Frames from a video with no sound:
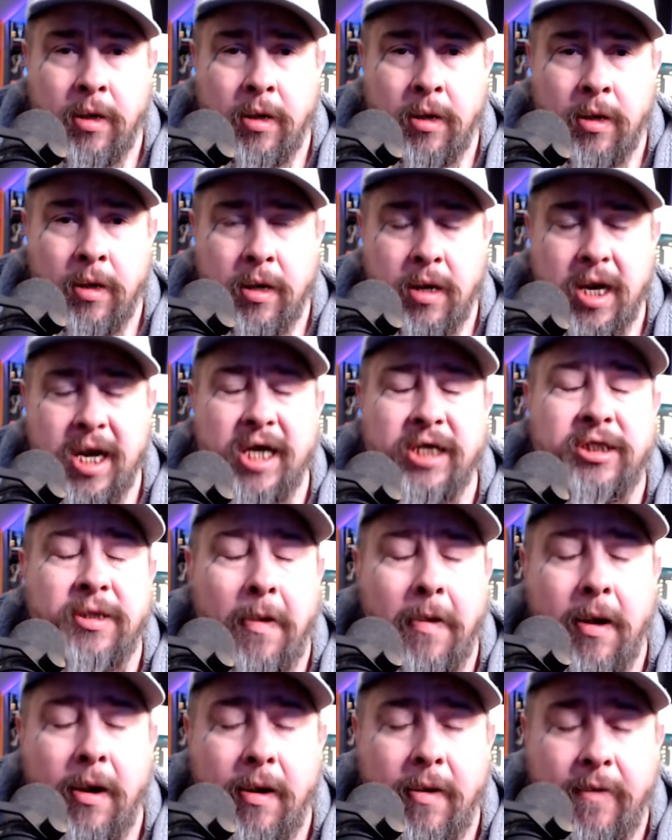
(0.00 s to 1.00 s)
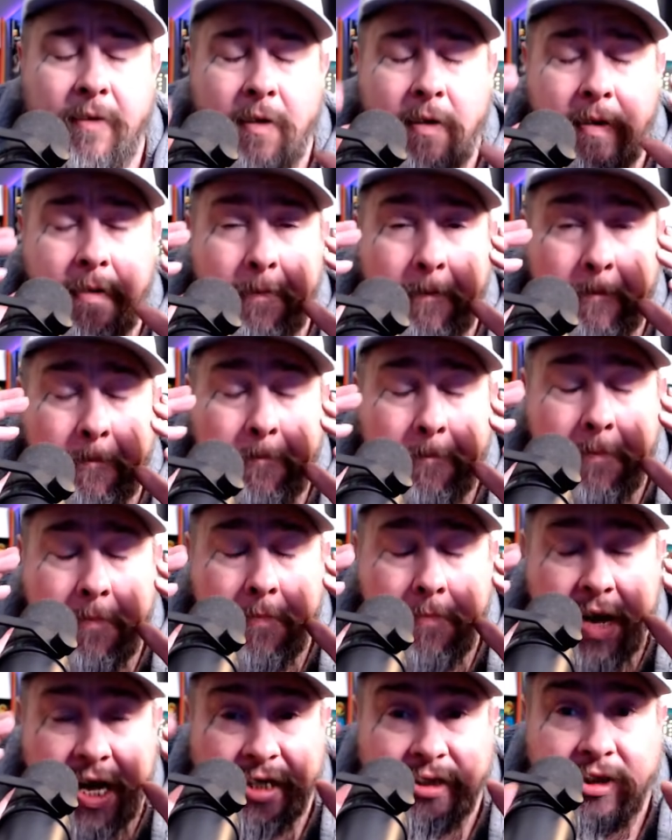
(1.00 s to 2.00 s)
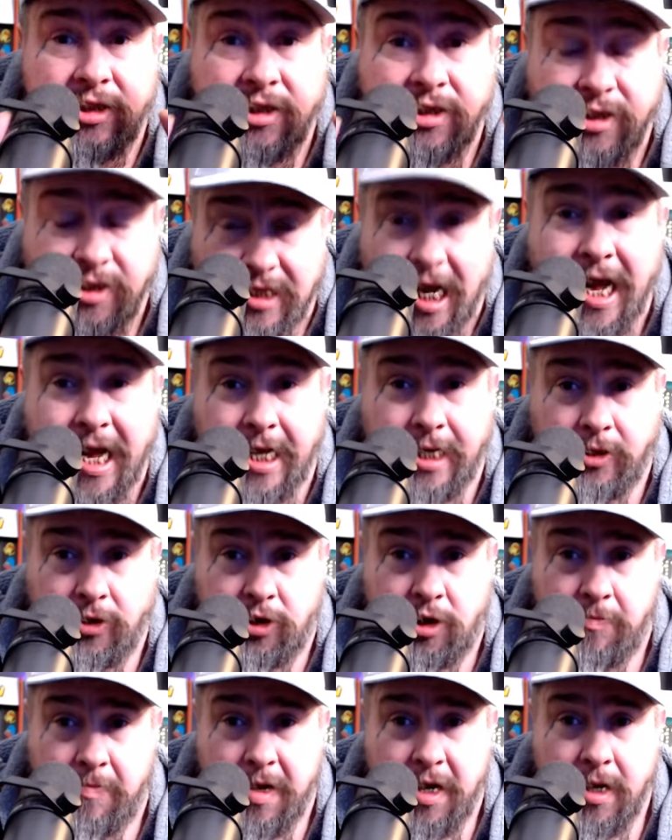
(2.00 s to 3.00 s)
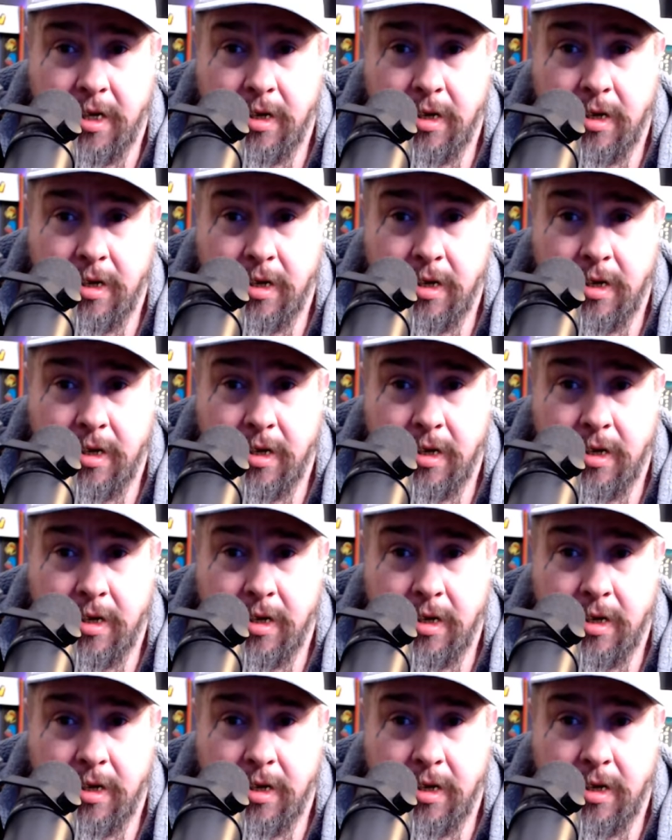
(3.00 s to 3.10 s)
is insane to me.